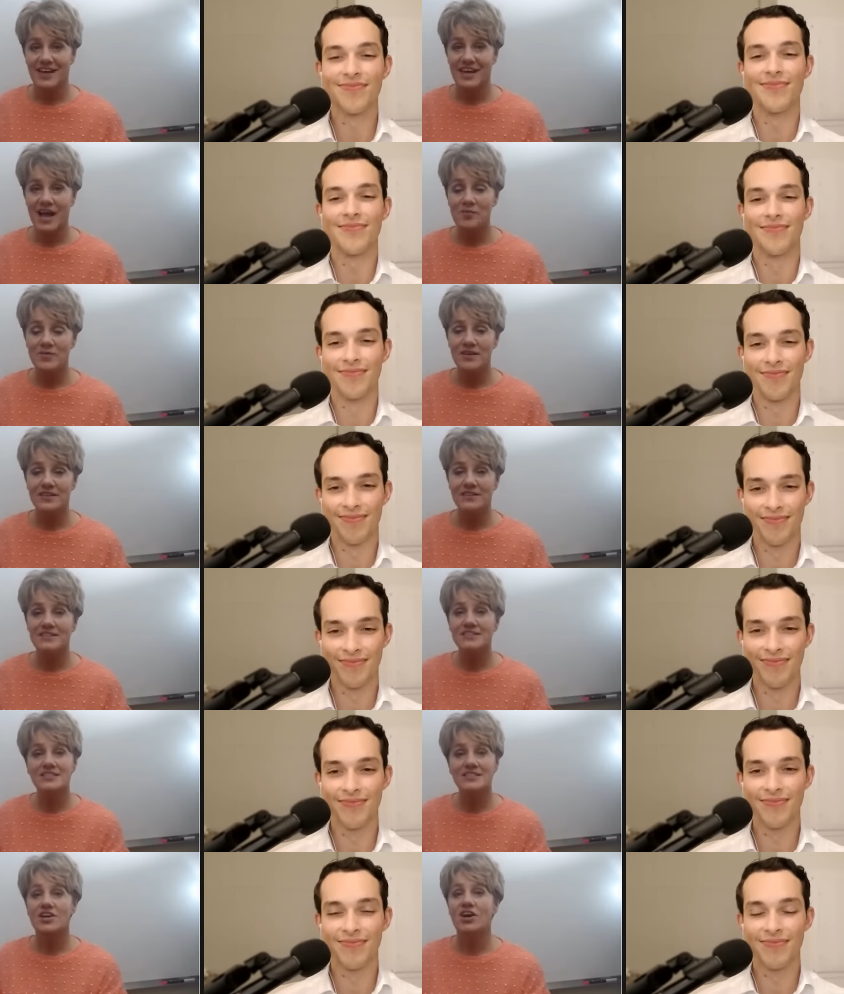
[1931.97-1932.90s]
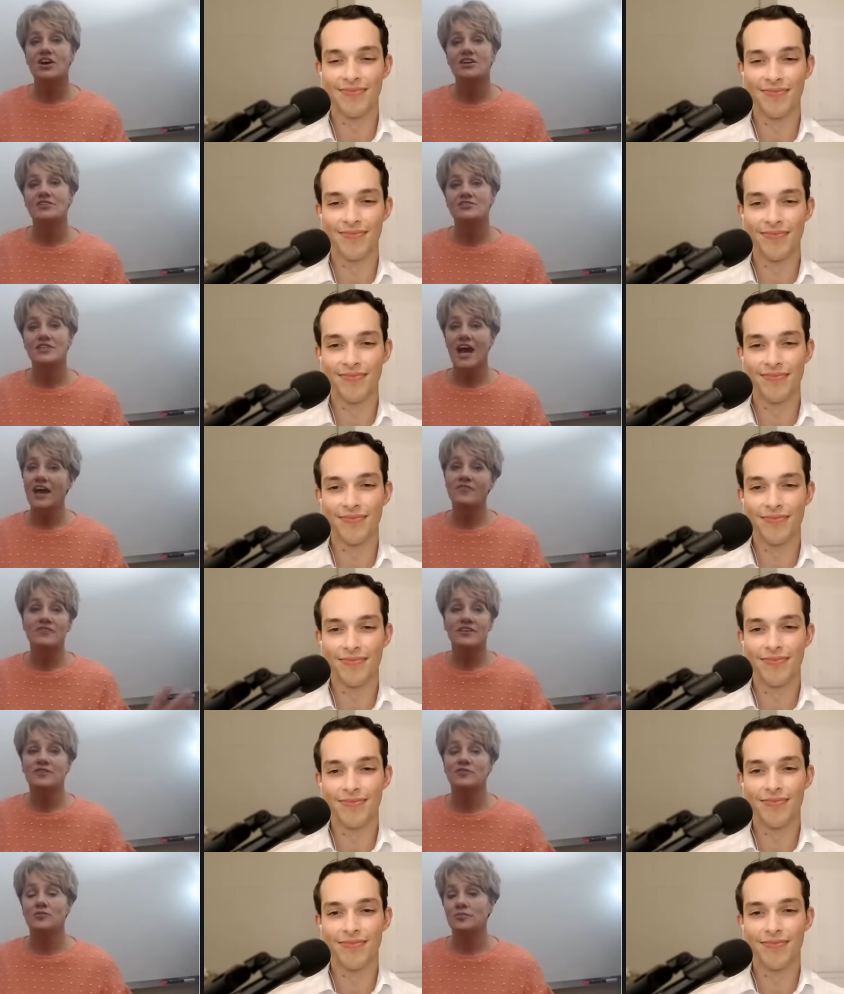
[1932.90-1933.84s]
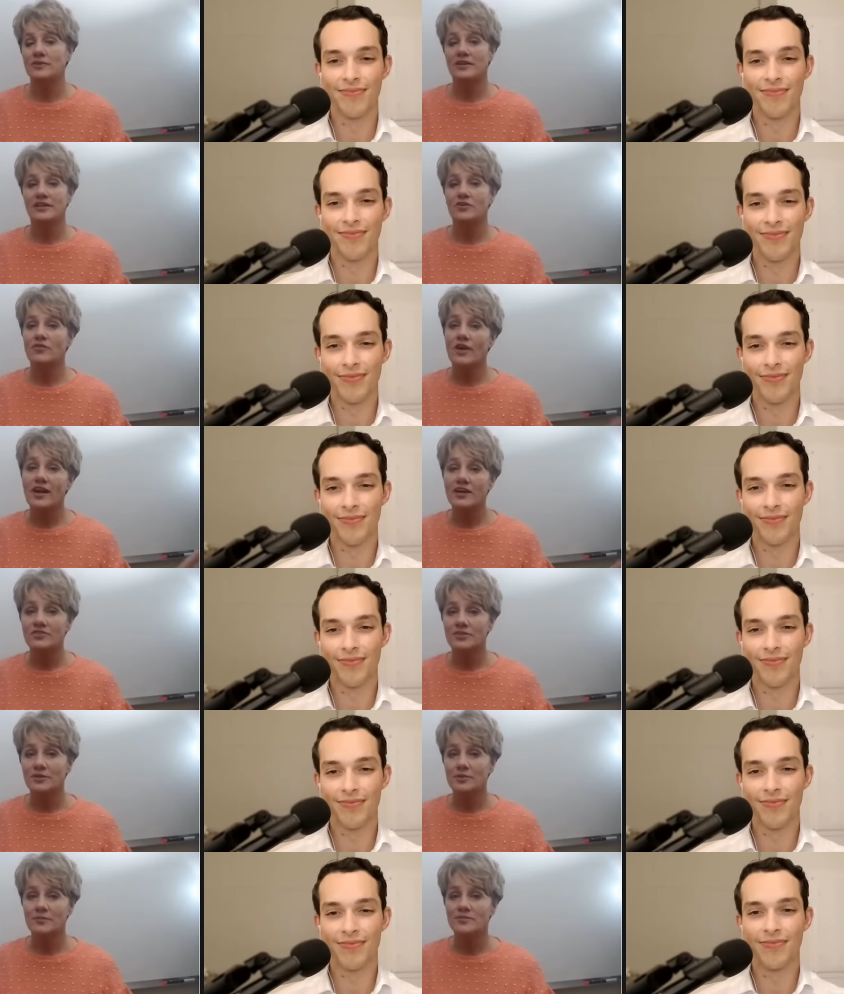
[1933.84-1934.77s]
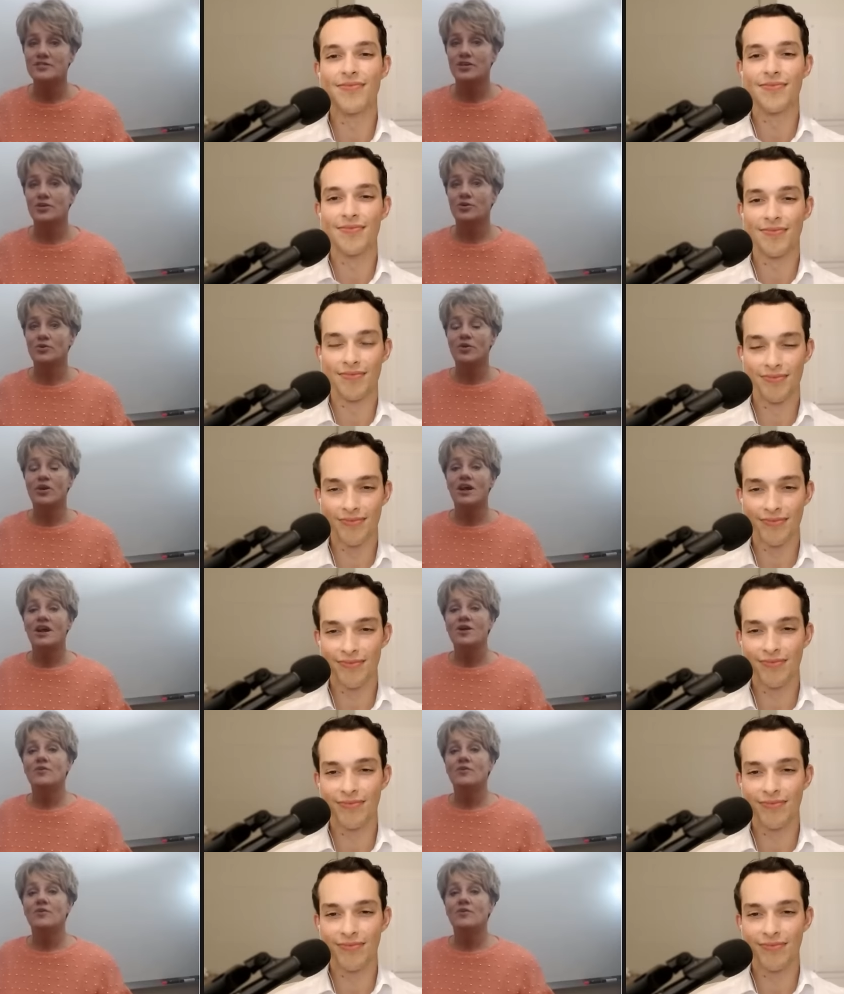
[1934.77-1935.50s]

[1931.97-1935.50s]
Speaker 1: I mean, these cars, I've never been around them. So